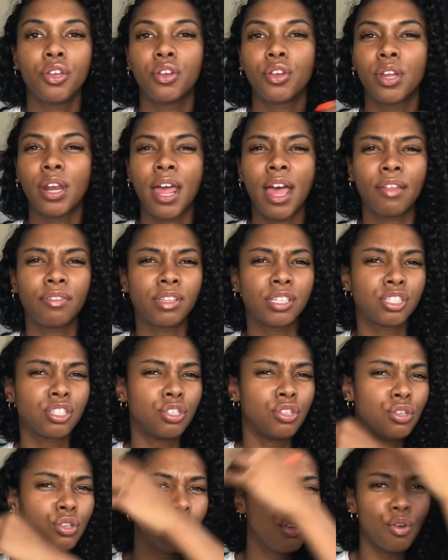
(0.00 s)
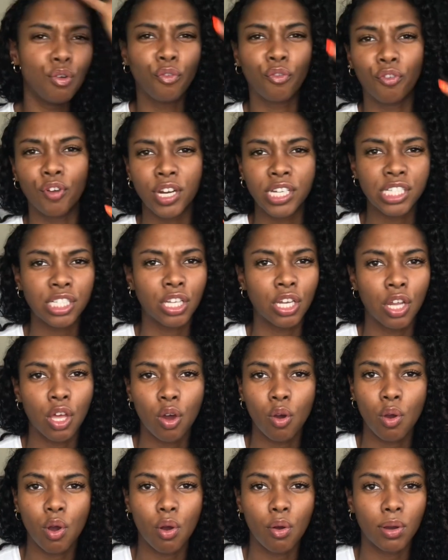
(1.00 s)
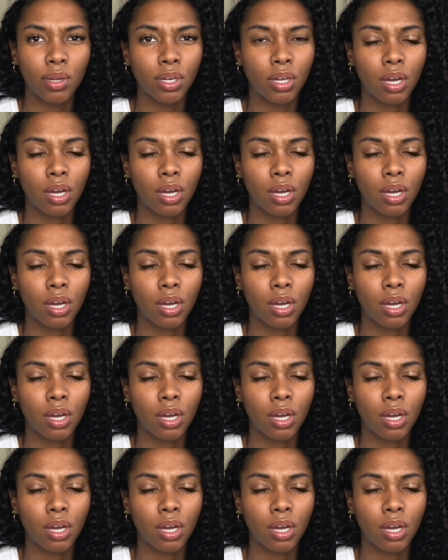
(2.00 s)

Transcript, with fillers: You're gonna have this new fresh glow going